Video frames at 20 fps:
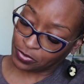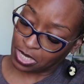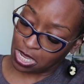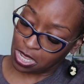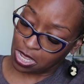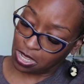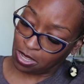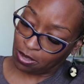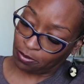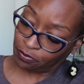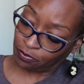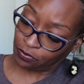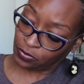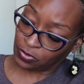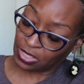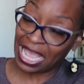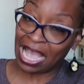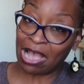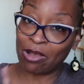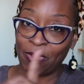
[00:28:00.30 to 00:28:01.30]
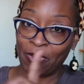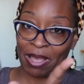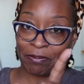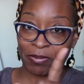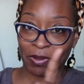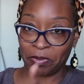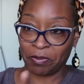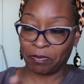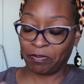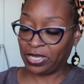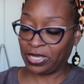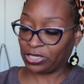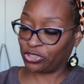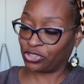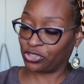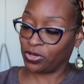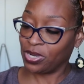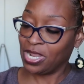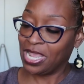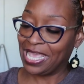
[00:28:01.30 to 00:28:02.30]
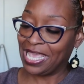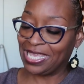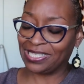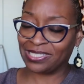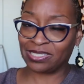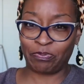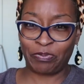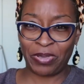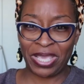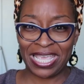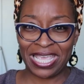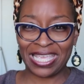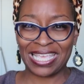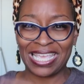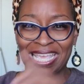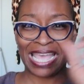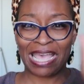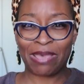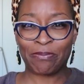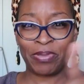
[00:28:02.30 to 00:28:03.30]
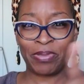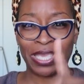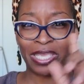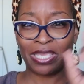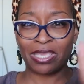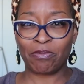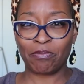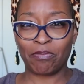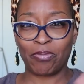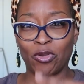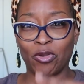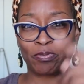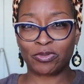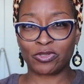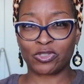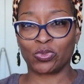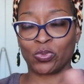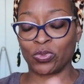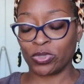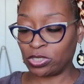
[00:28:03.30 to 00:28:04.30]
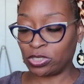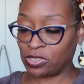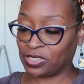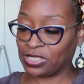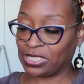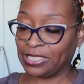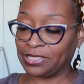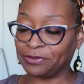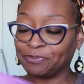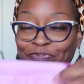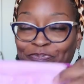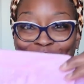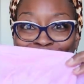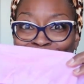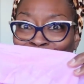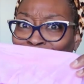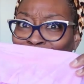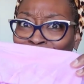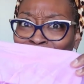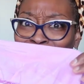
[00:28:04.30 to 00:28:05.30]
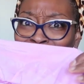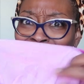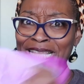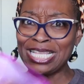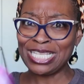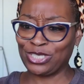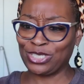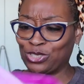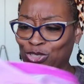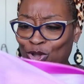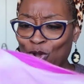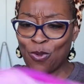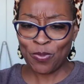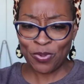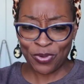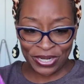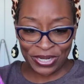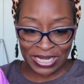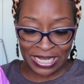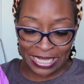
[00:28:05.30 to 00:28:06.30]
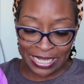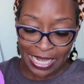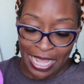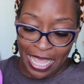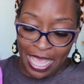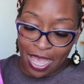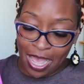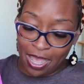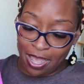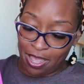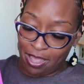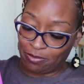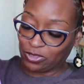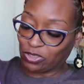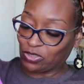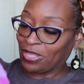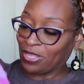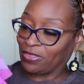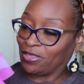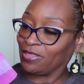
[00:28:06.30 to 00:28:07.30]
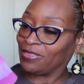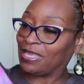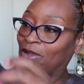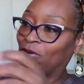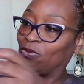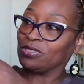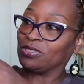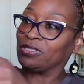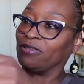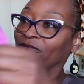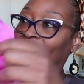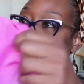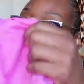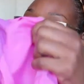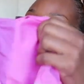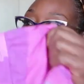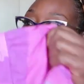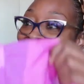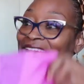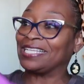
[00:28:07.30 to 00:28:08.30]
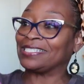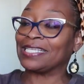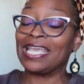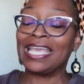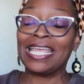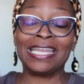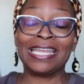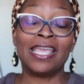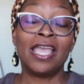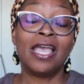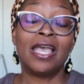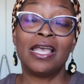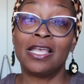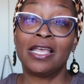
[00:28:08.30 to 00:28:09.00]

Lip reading: I'll pop up a picture. It's pink. It got pink and purple swirls in it. So pretty. So I thought that was very nice and